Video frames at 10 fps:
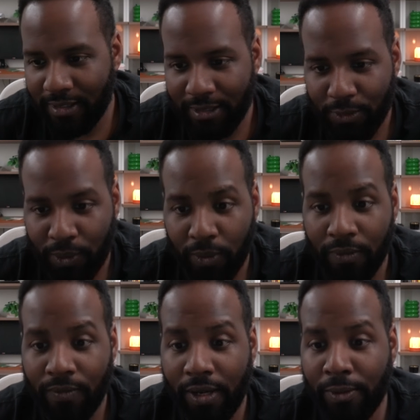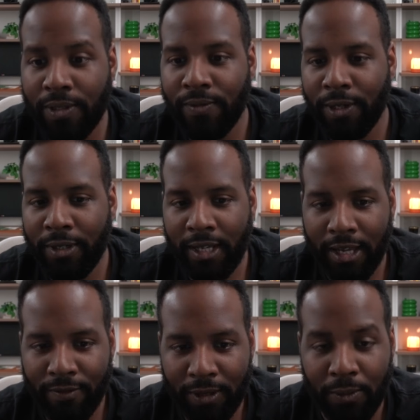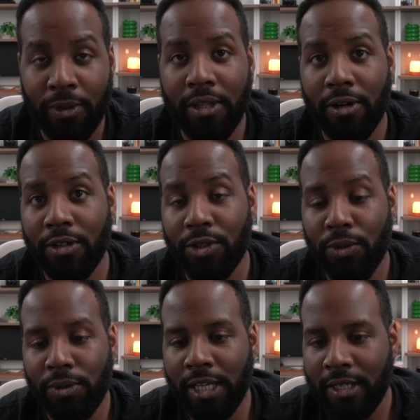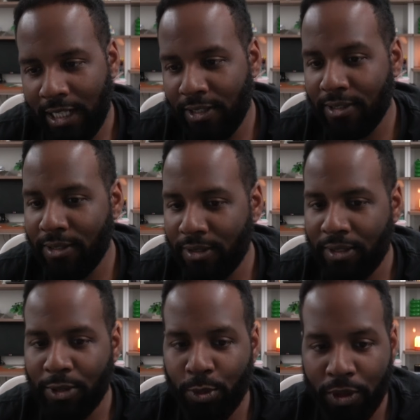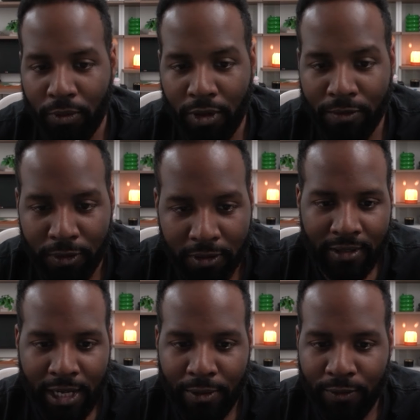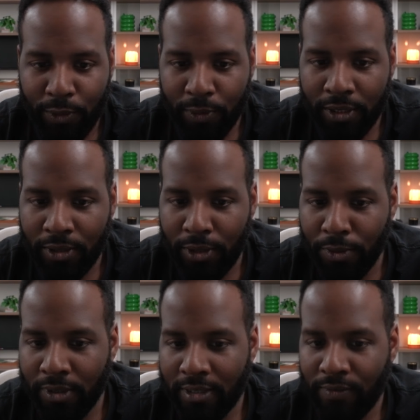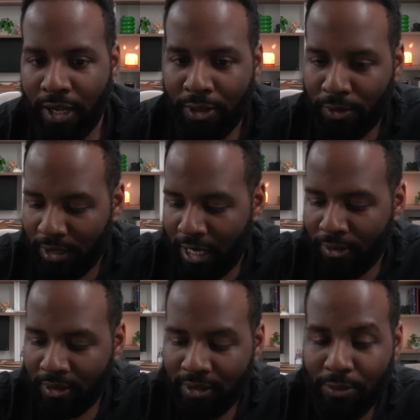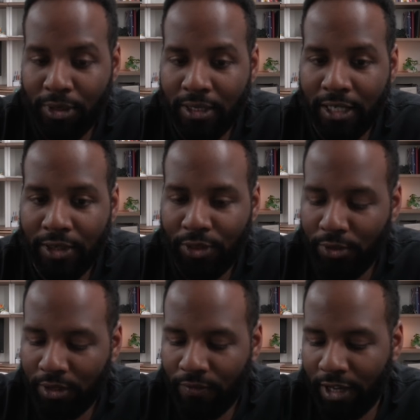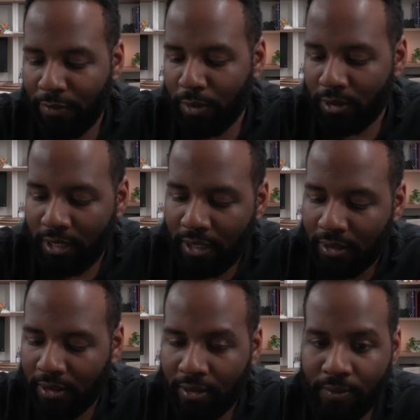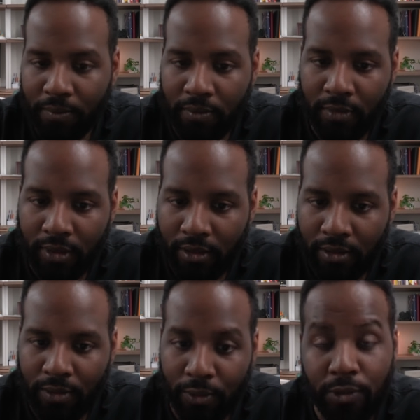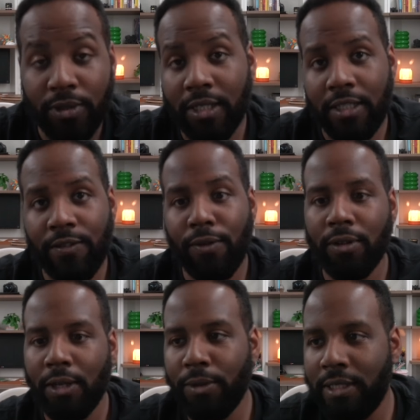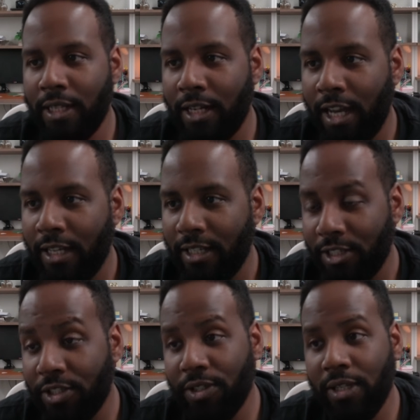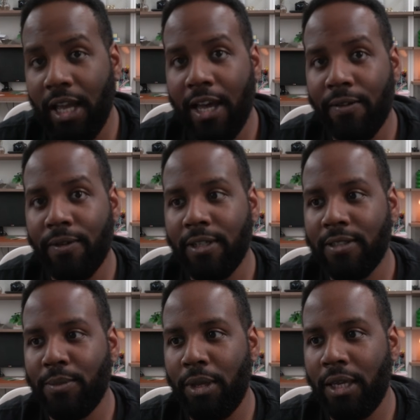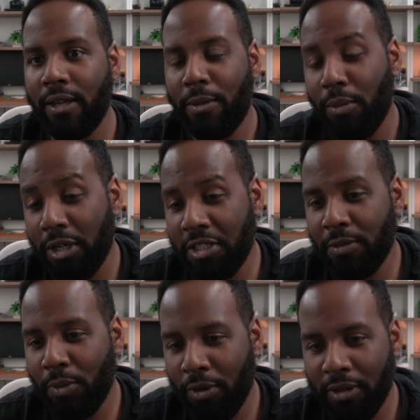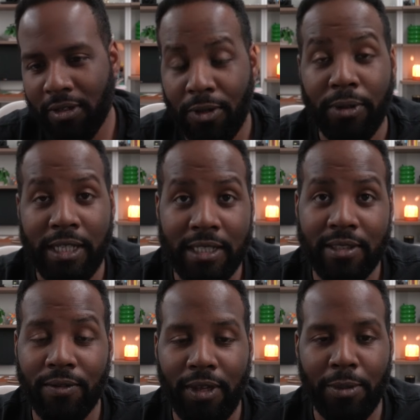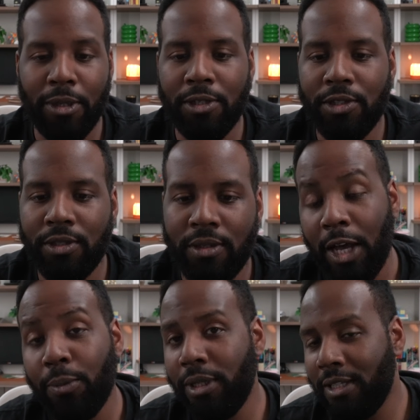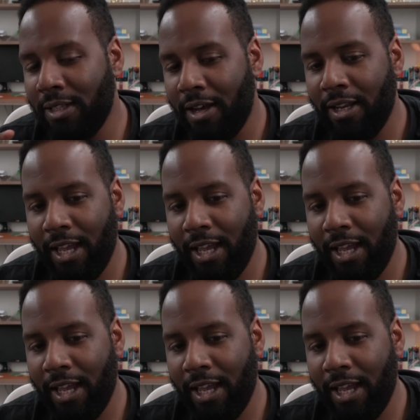Since we were very, very heavy with our control net, it does look a little bit rougher. Now, if we were to lower this value down to something like 35%, which was the default that we set it at, it should have us make a much more cohesive image, albeit not